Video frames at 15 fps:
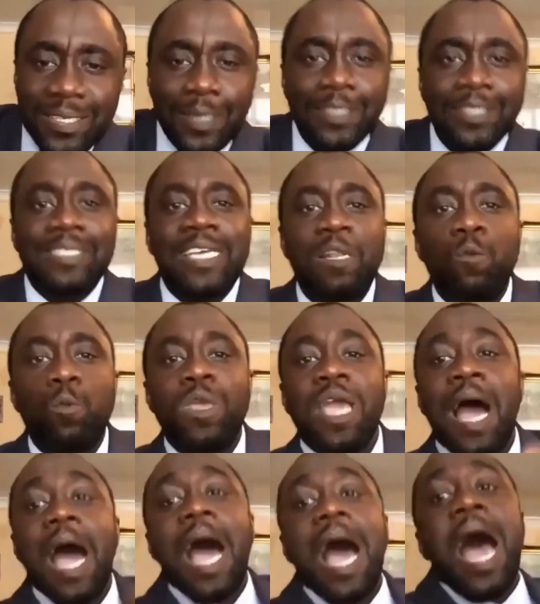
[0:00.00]
until we
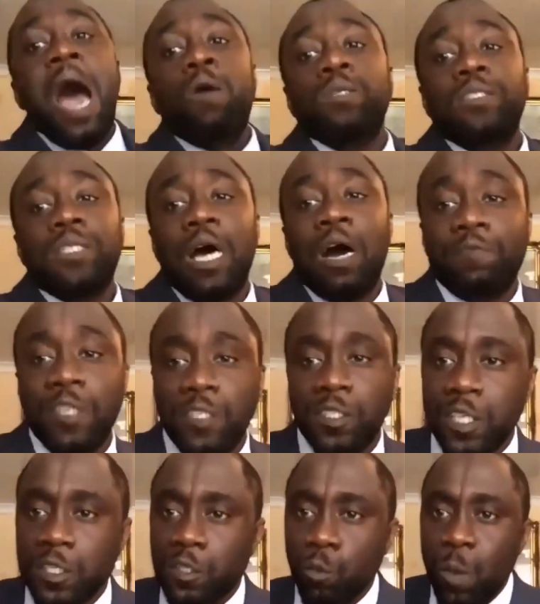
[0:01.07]
are out of the
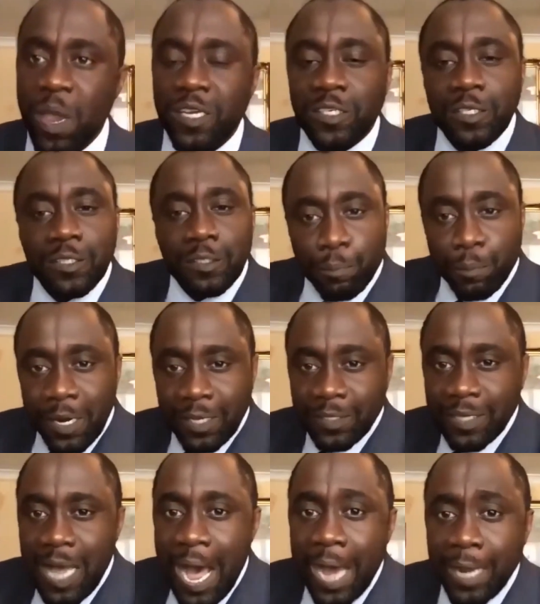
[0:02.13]
situation to praise
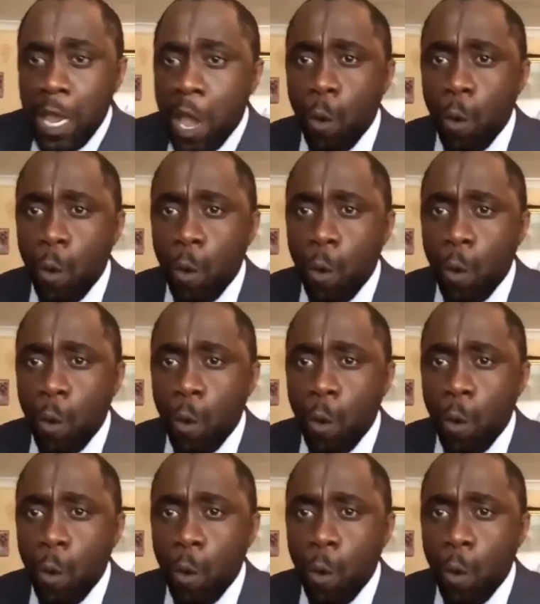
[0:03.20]
God.